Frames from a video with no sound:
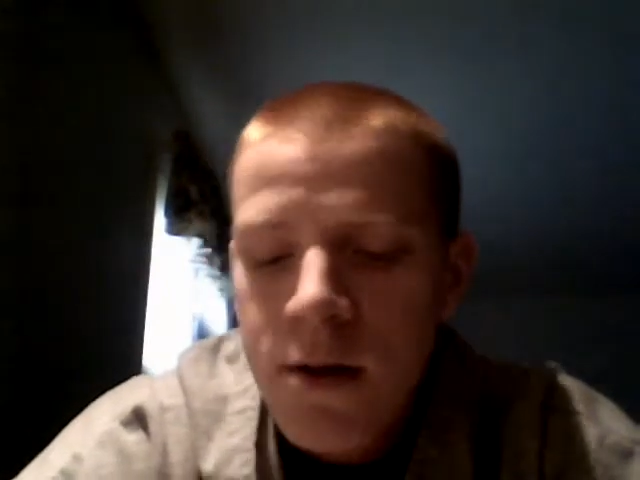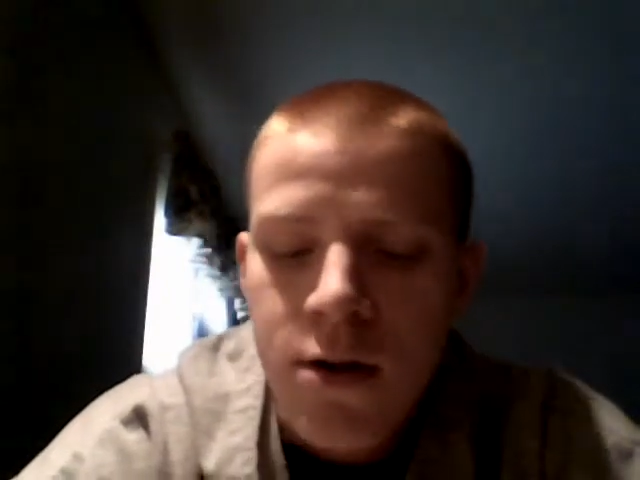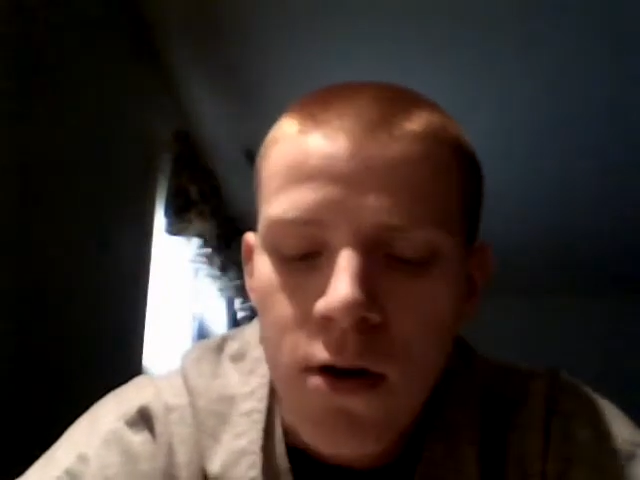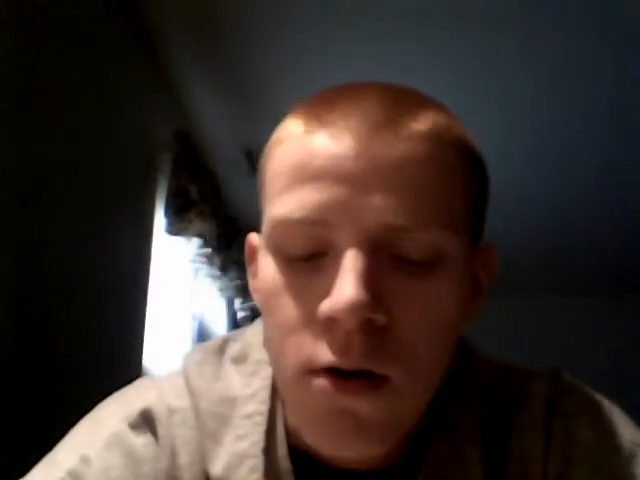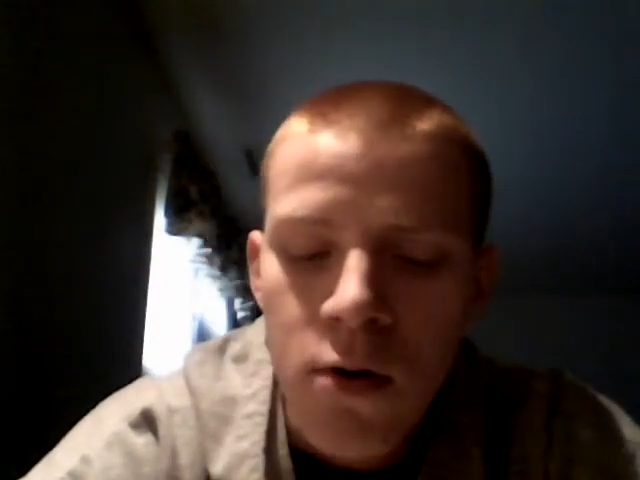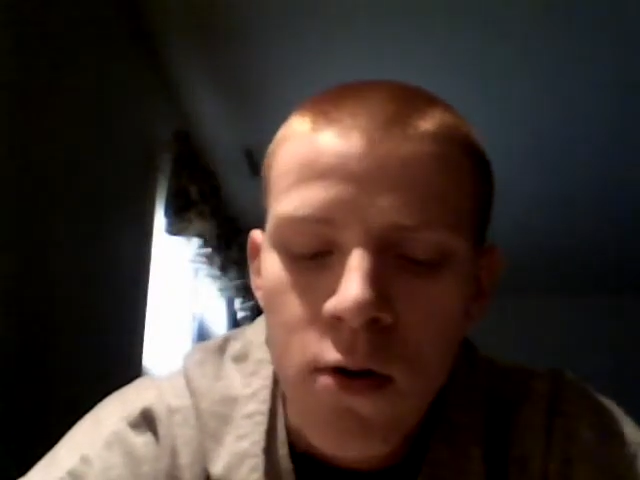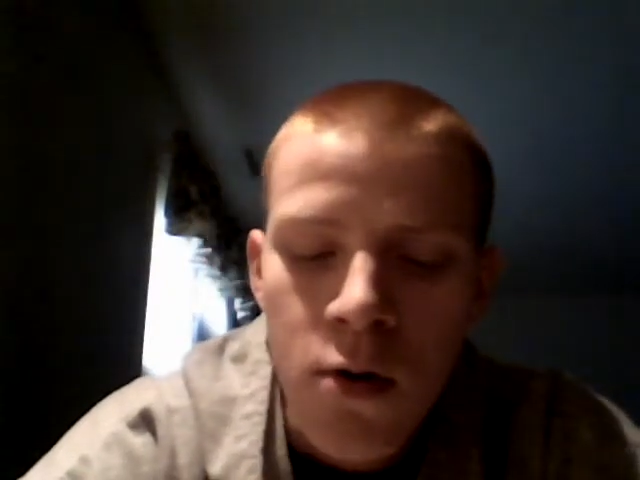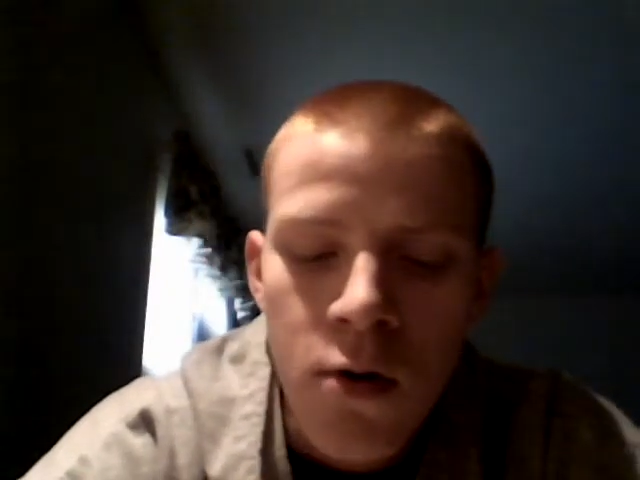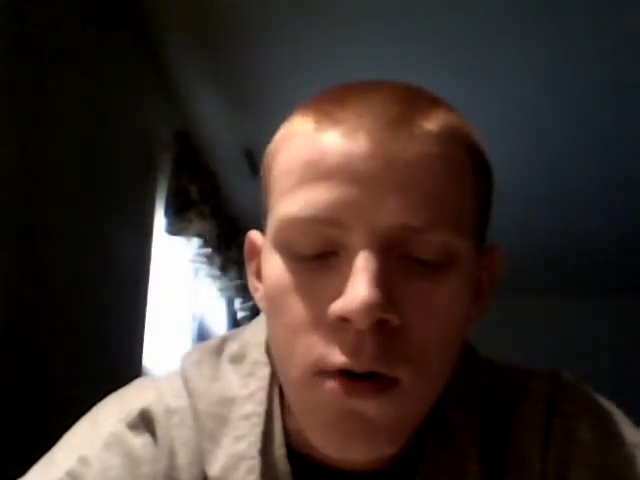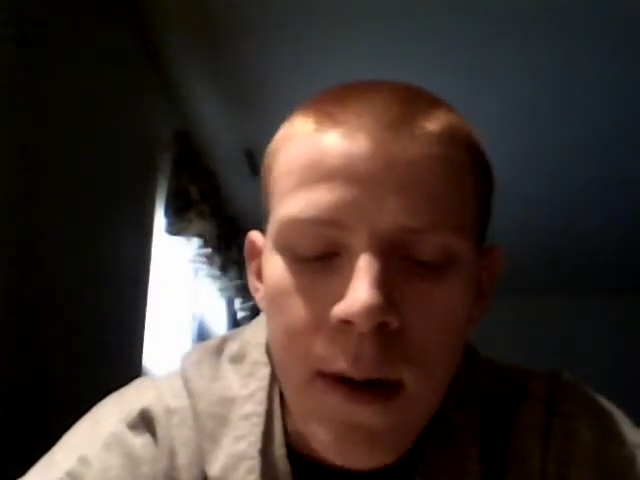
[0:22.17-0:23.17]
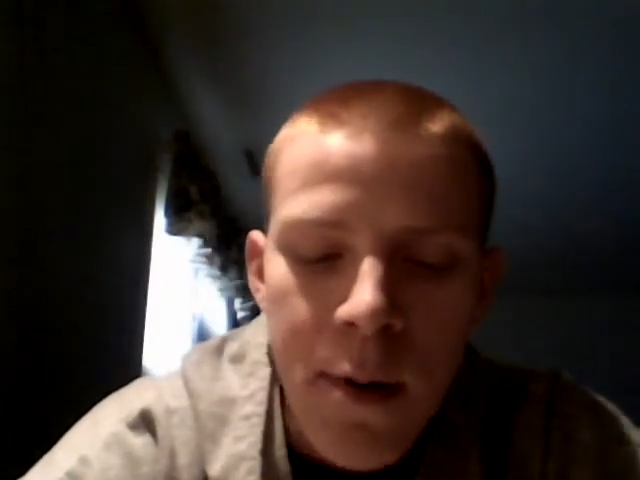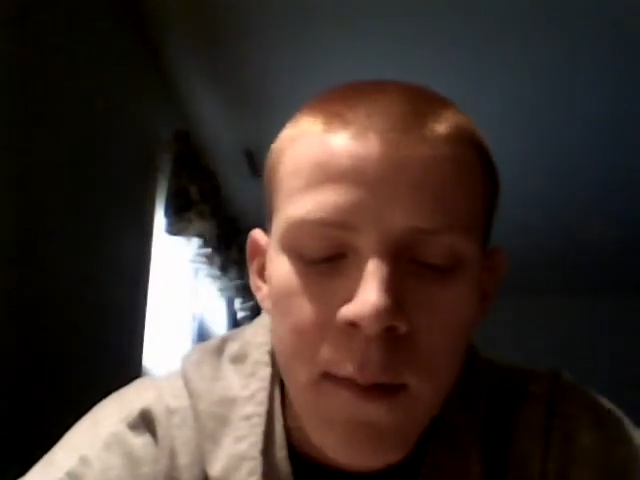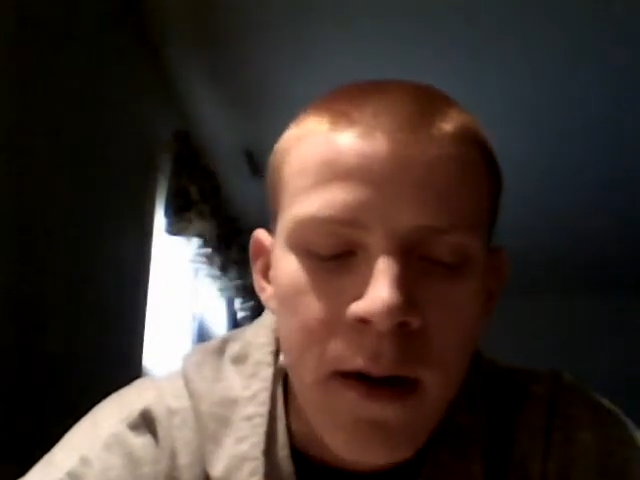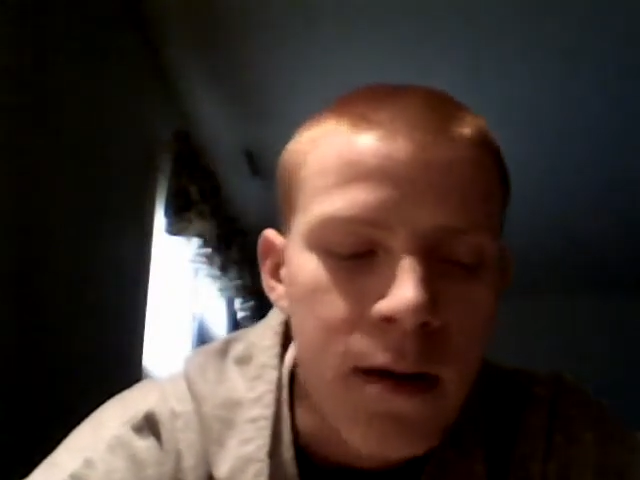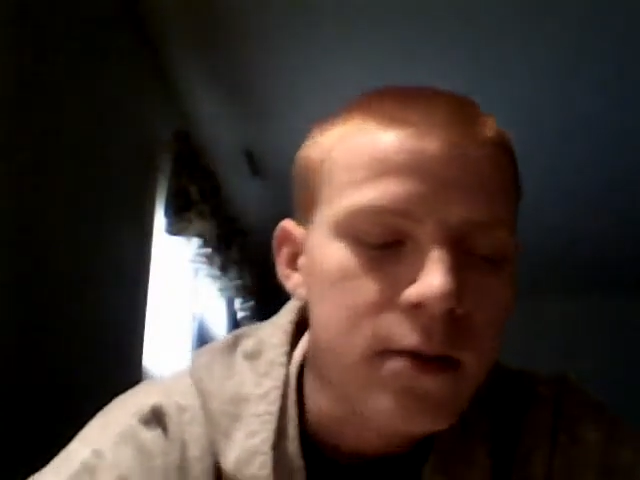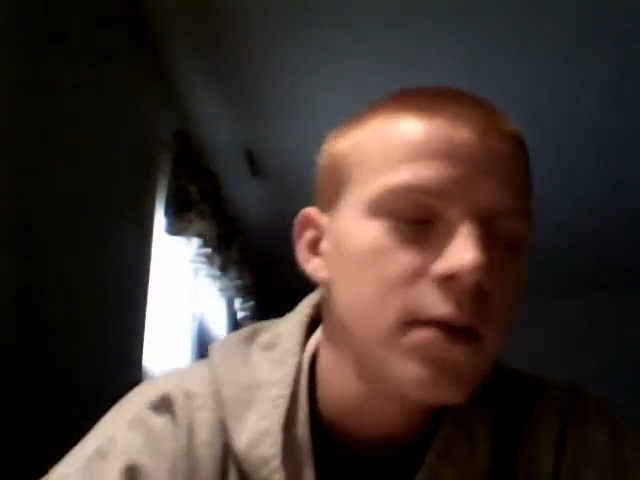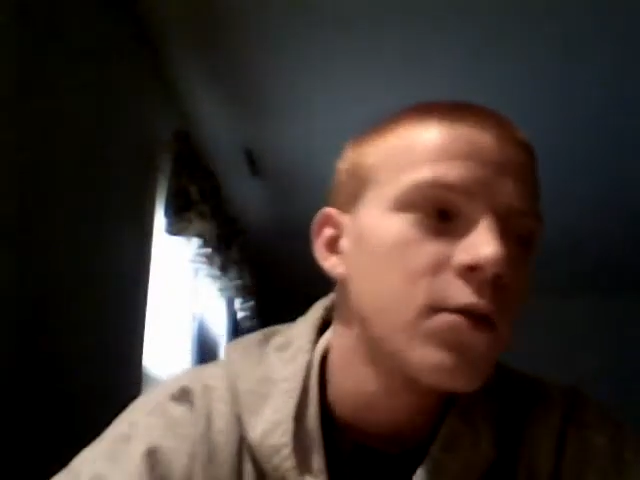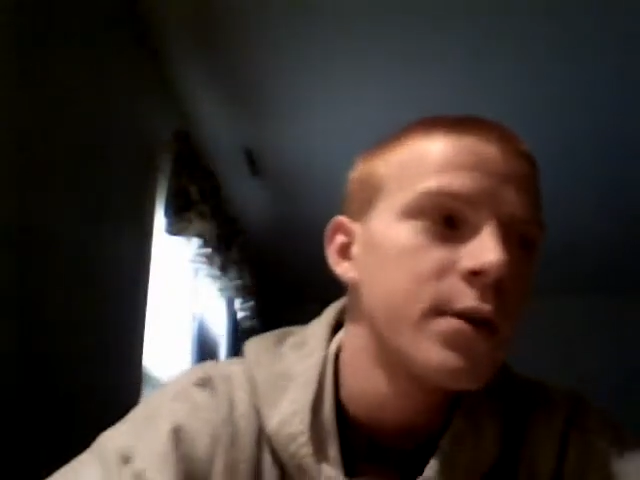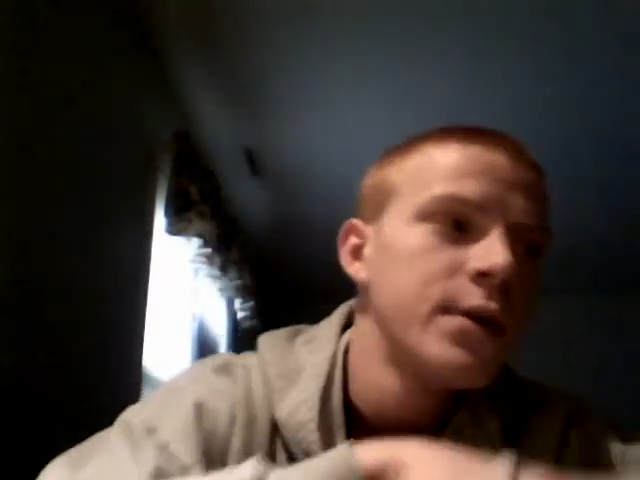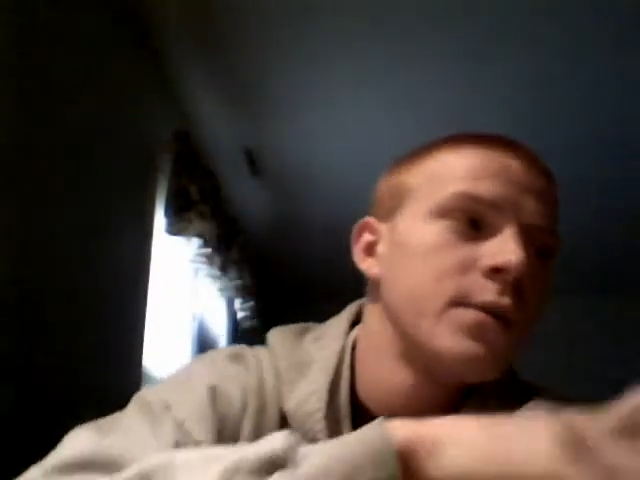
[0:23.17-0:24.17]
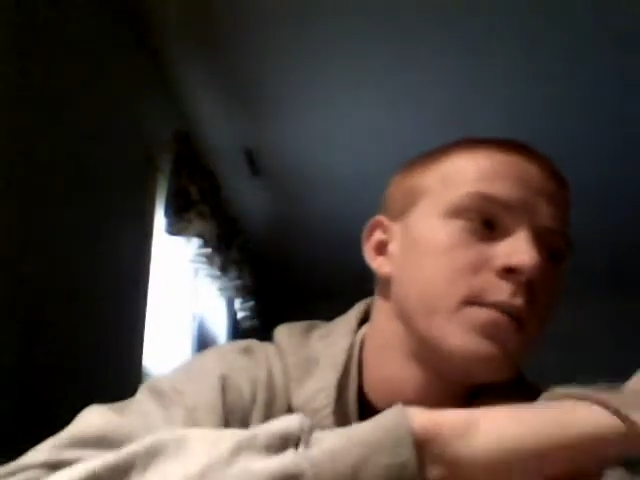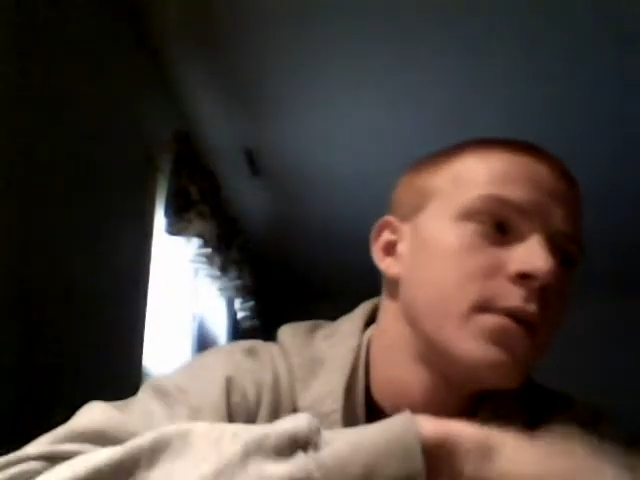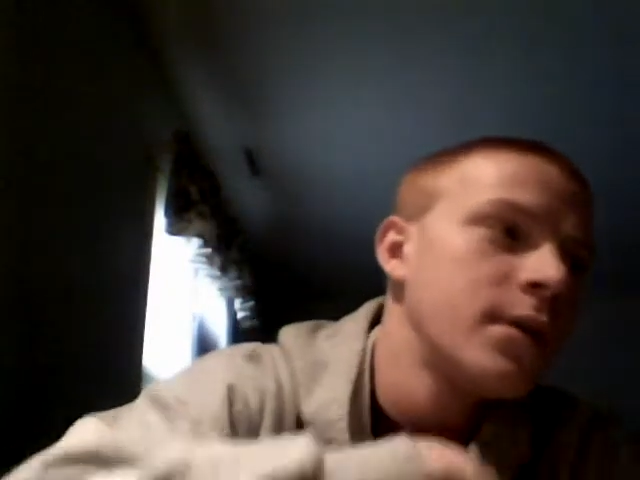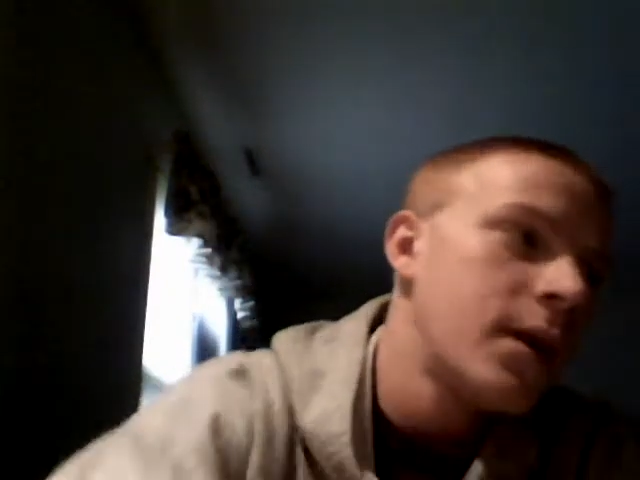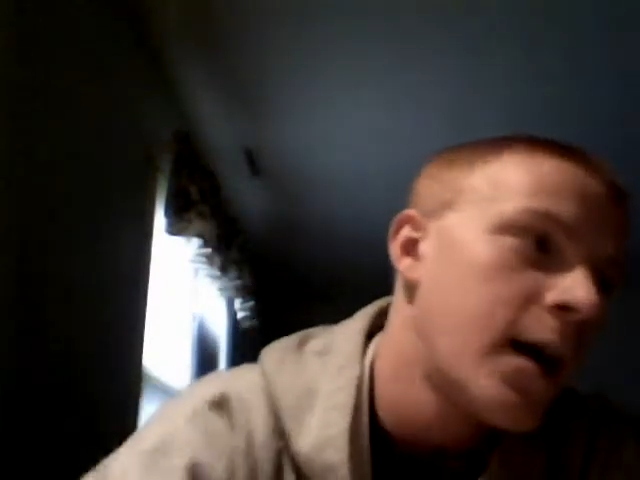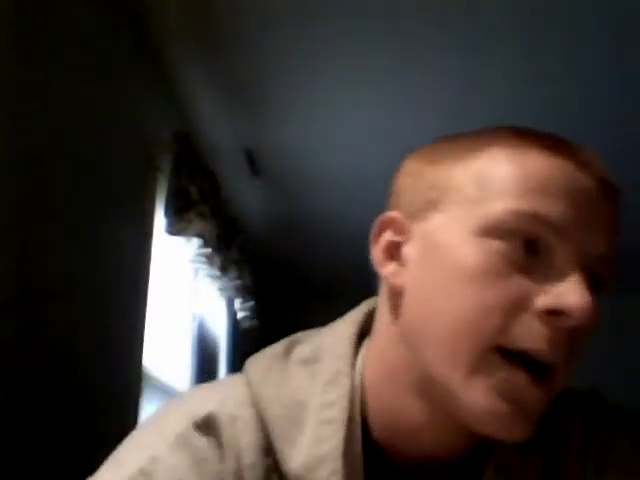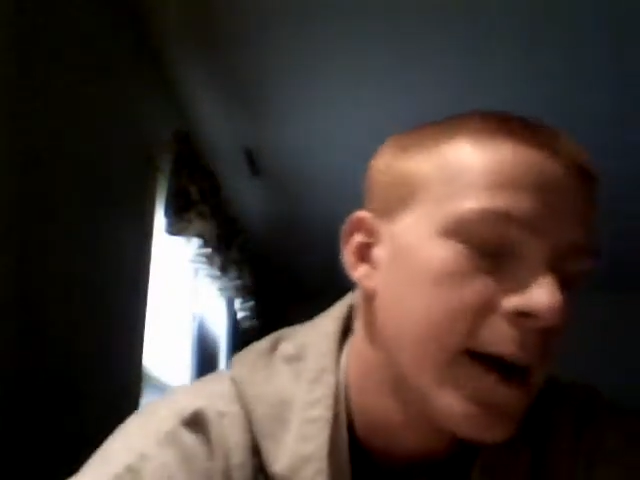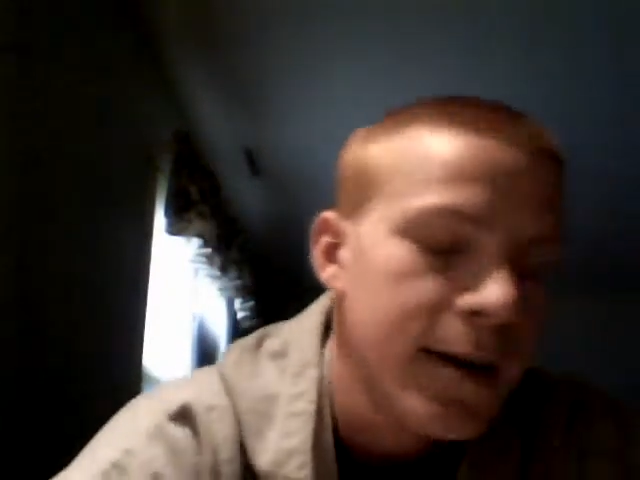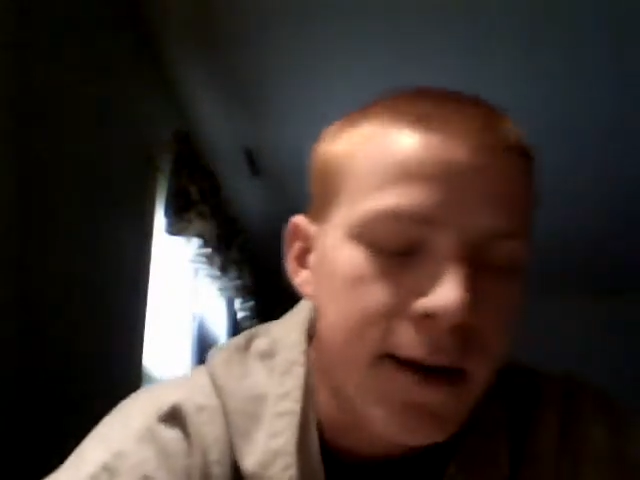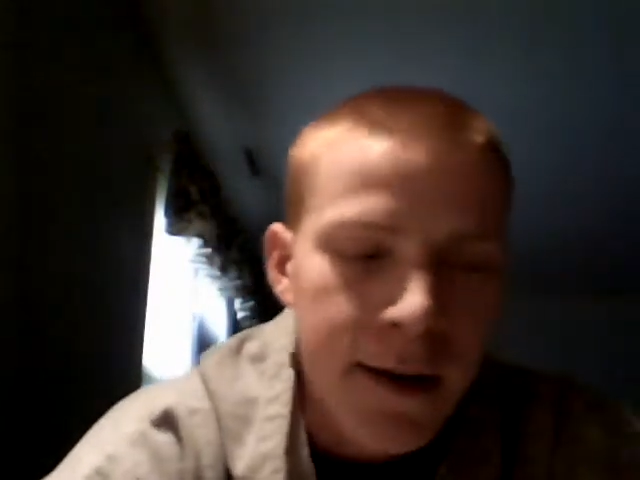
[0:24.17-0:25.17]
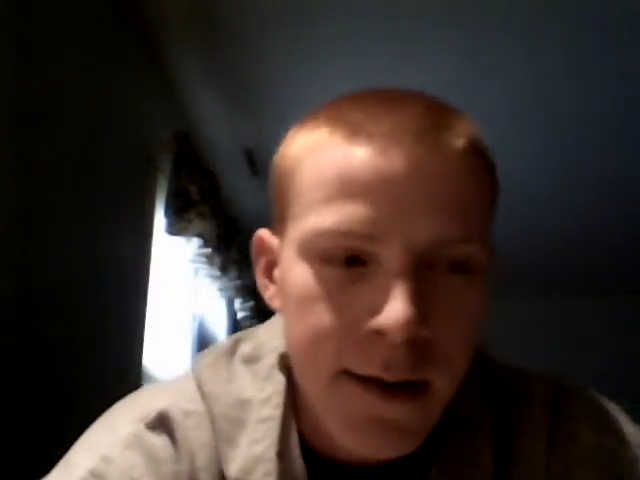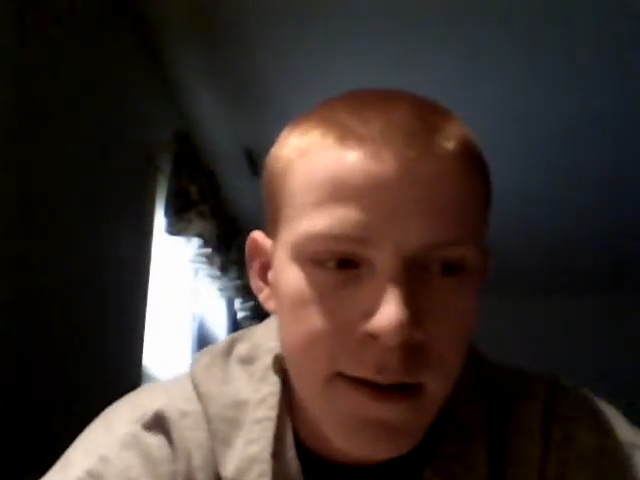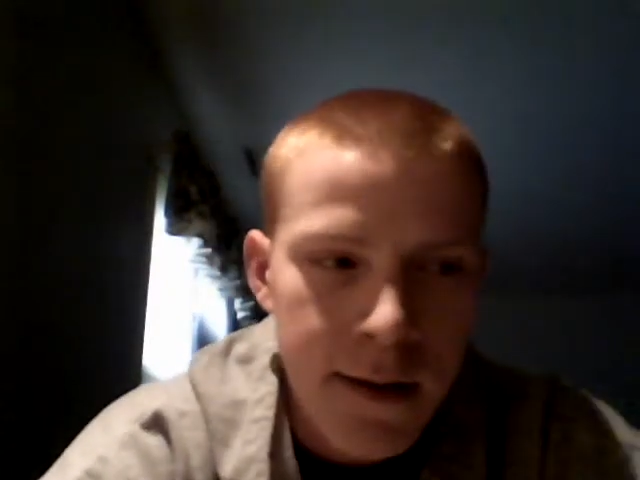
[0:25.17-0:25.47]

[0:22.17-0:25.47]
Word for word: so they put me in this little room. I had to